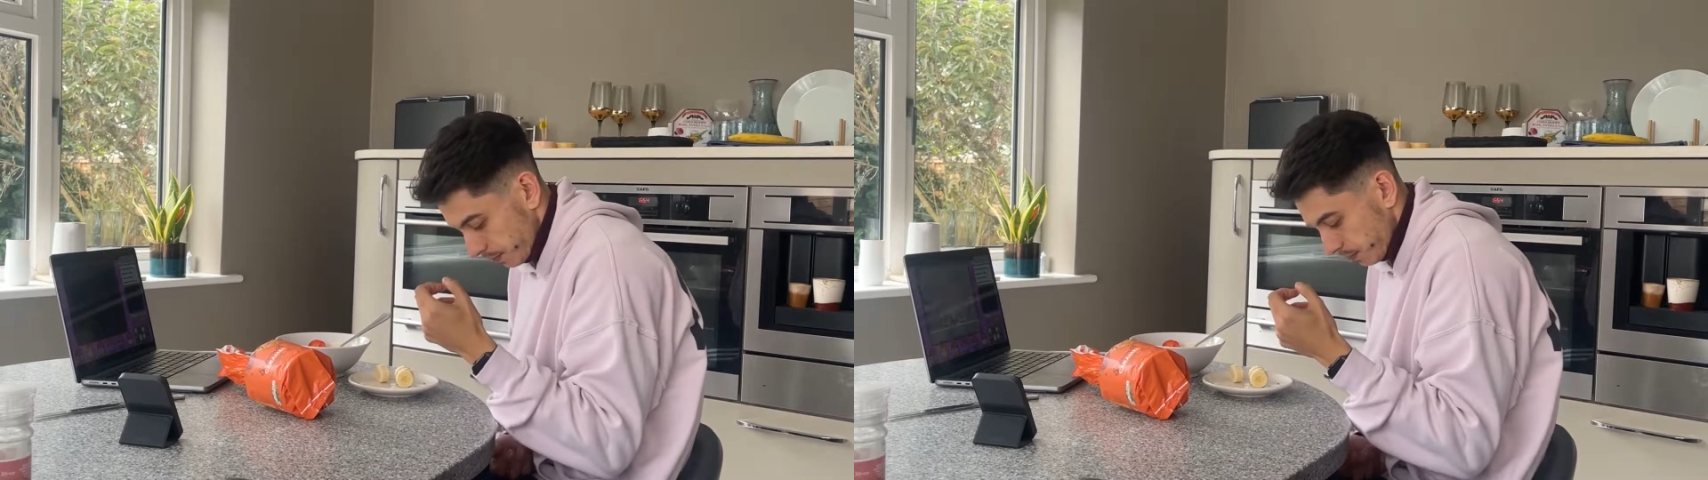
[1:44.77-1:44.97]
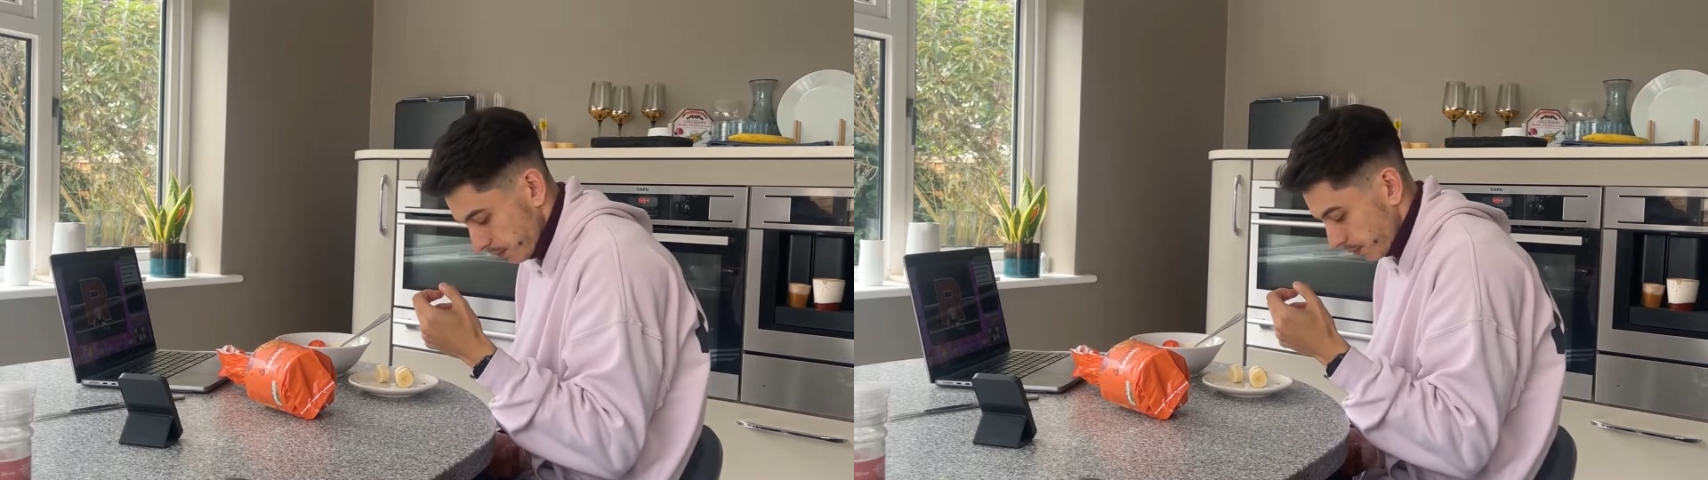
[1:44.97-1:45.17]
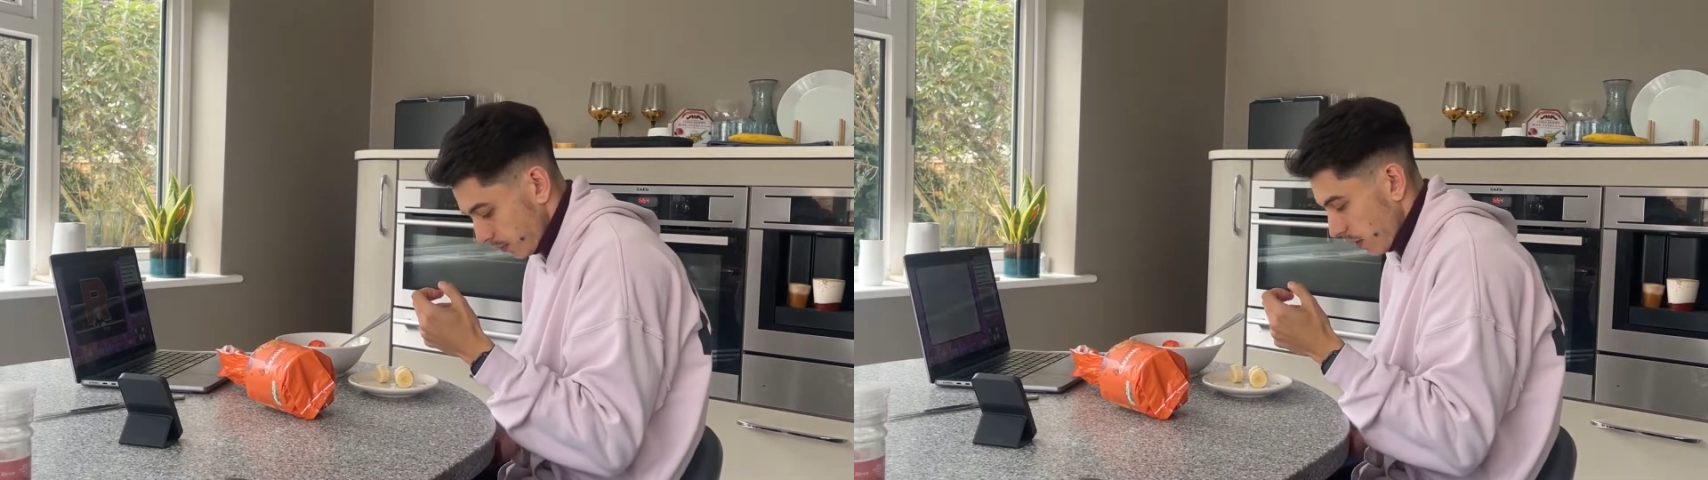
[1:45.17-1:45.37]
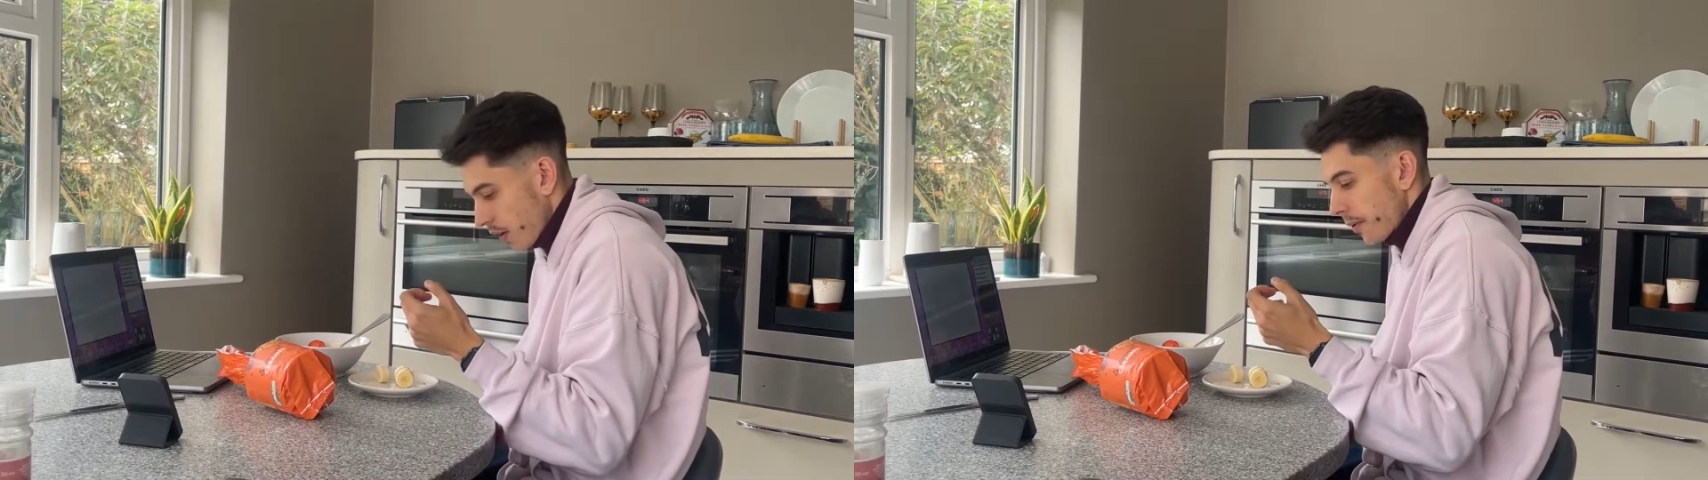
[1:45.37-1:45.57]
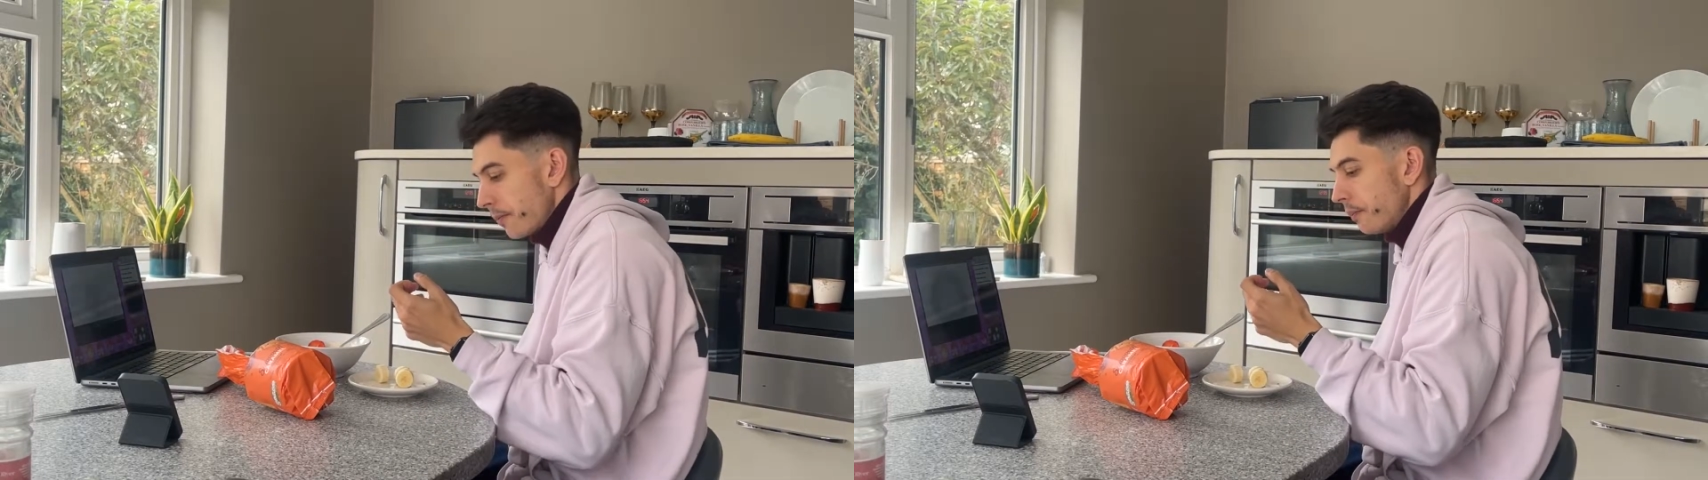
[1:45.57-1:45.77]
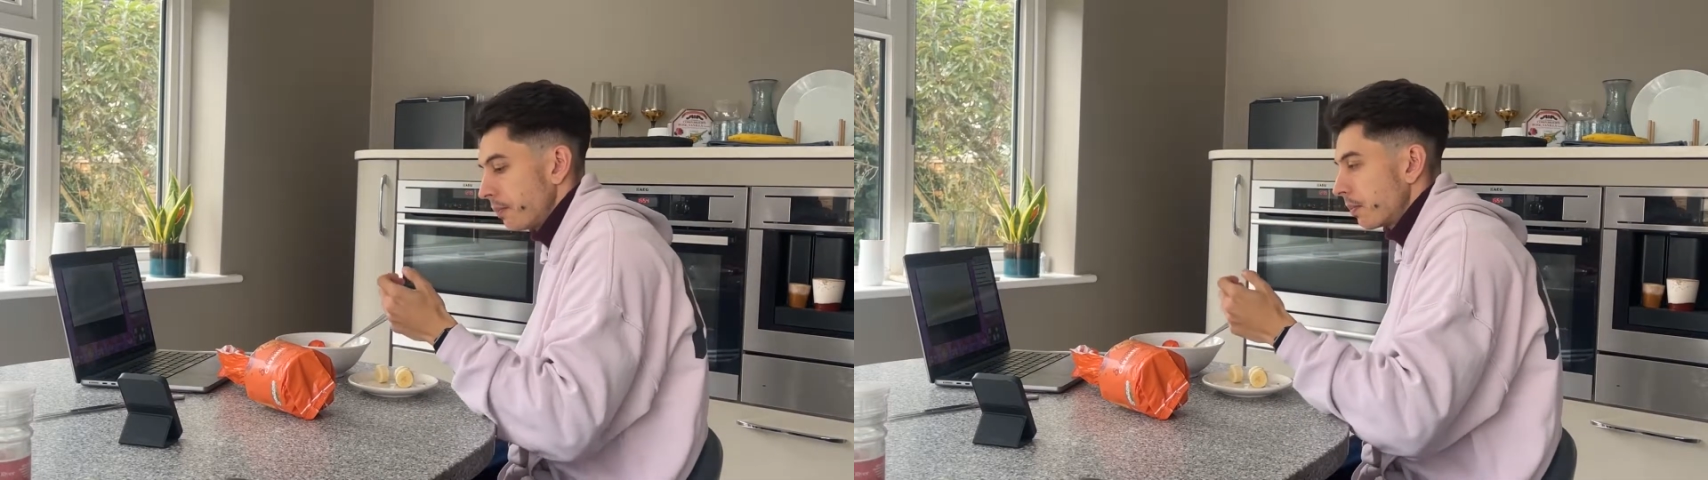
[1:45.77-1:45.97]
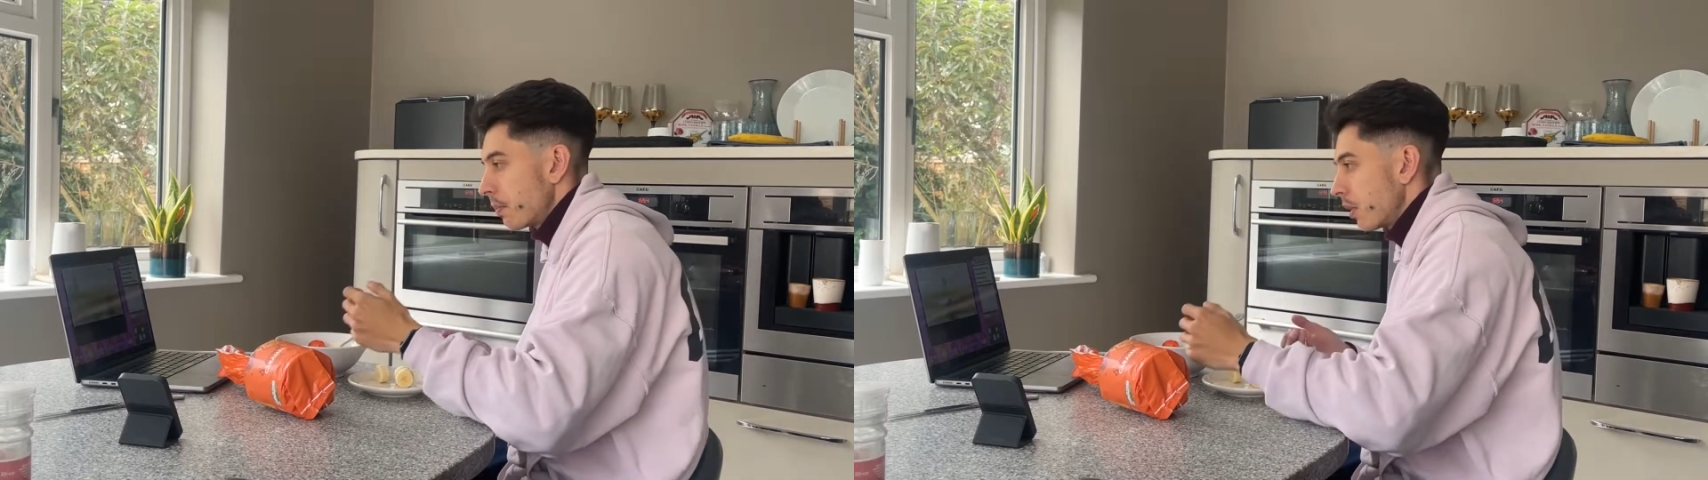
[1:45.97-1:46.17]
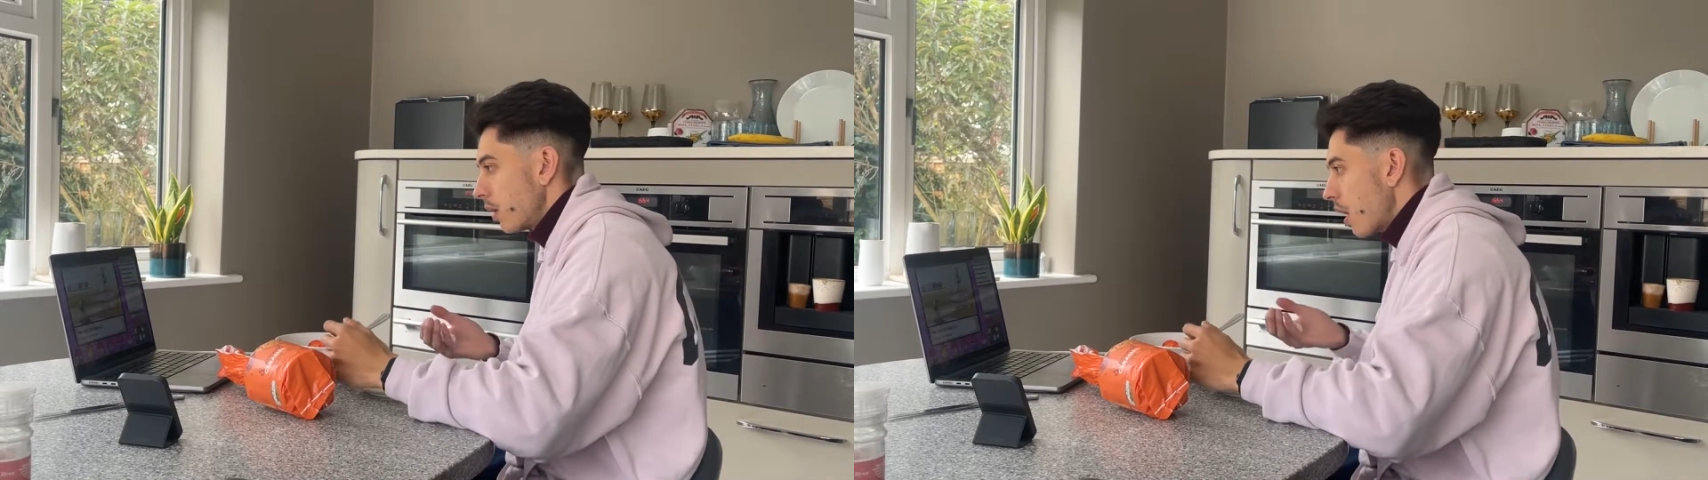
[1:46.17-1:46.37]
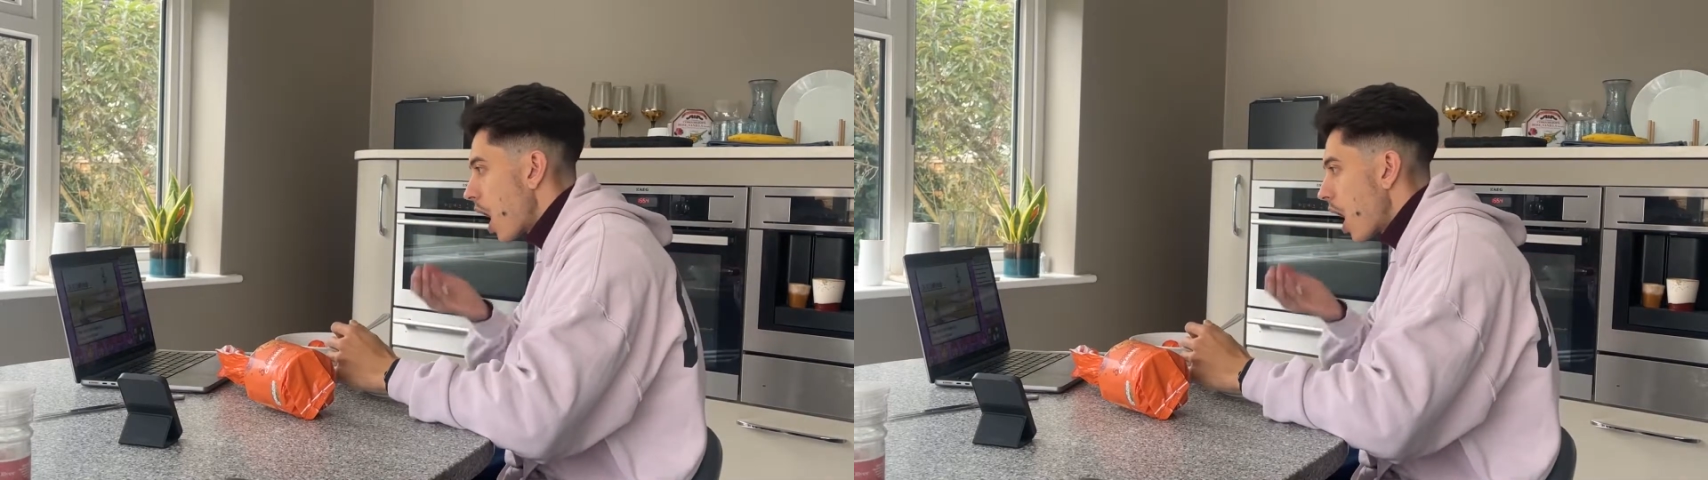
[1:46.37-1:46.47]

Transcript: Oh, good catch. Well done,